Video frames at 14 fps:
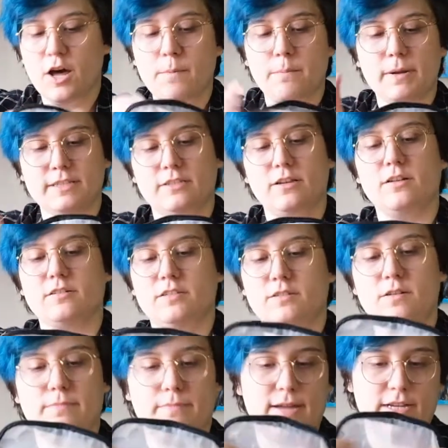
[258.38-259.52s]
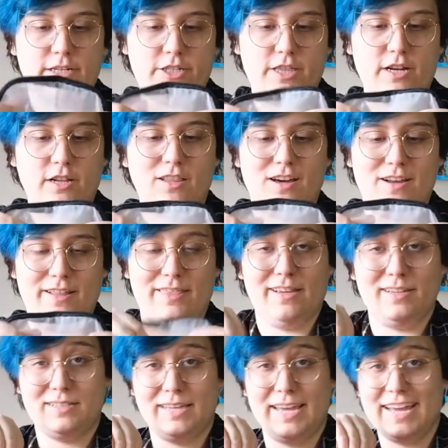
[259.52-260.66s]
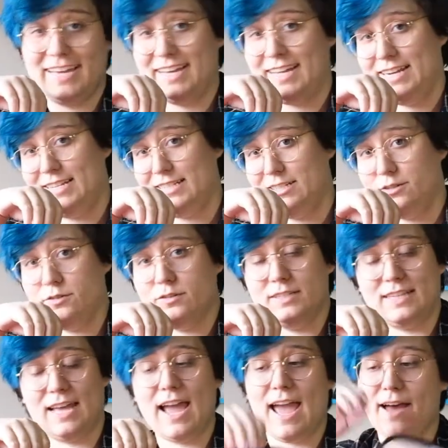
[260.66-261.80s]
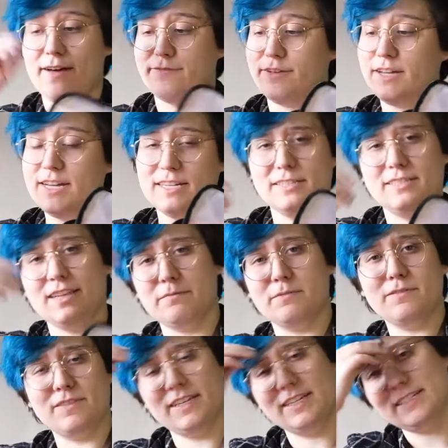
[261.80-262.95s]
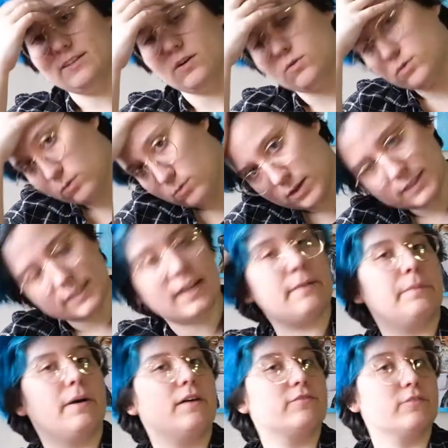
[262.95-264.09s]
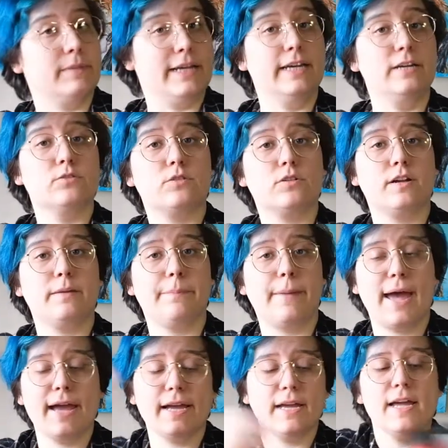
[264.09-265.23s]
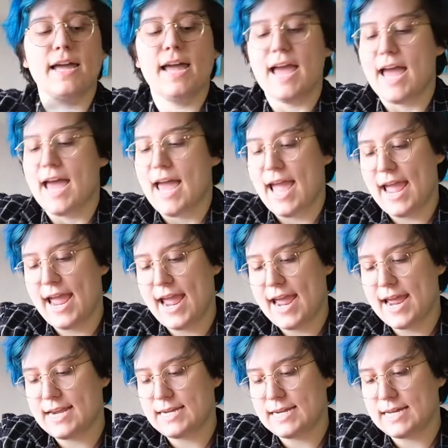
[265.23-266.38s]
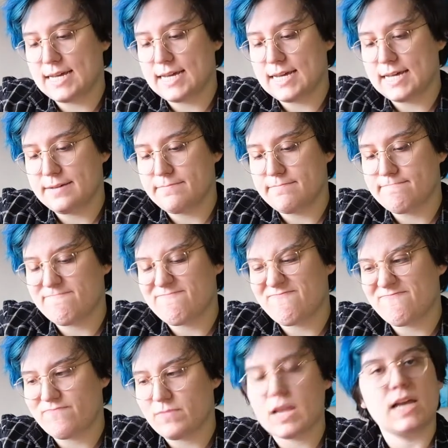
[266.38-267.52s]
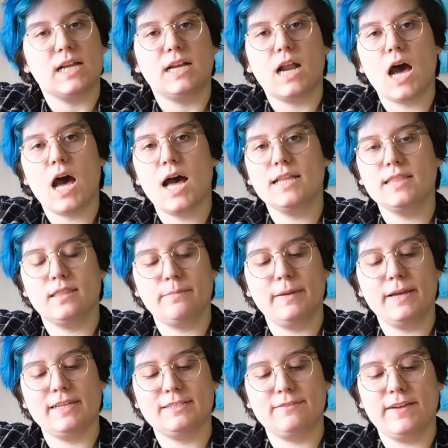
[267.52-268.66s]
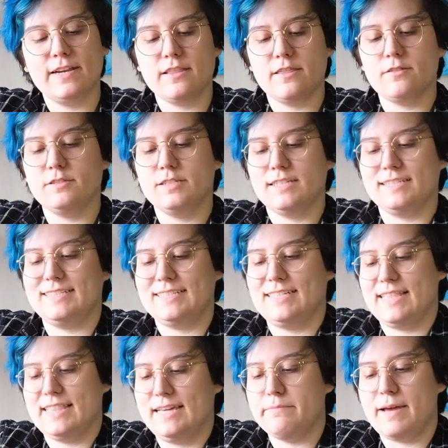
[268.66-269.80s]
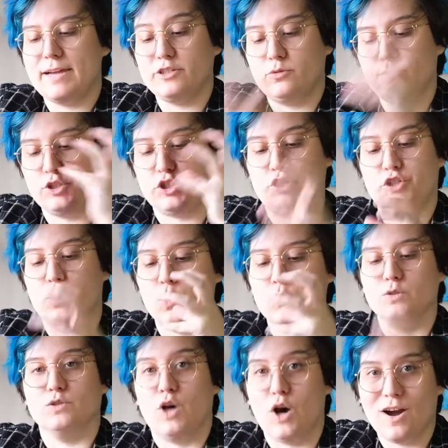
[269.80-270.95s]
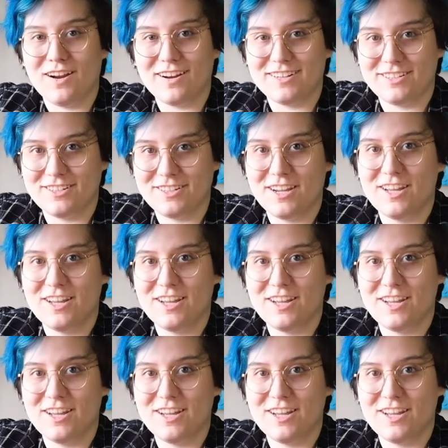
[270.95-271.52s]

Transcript: but it's also a mesh that a lot of things can't get into, because I have some of these older ones that I bought for my Eagle Creek bag, and not the biggest fan of those because the mesh was so large,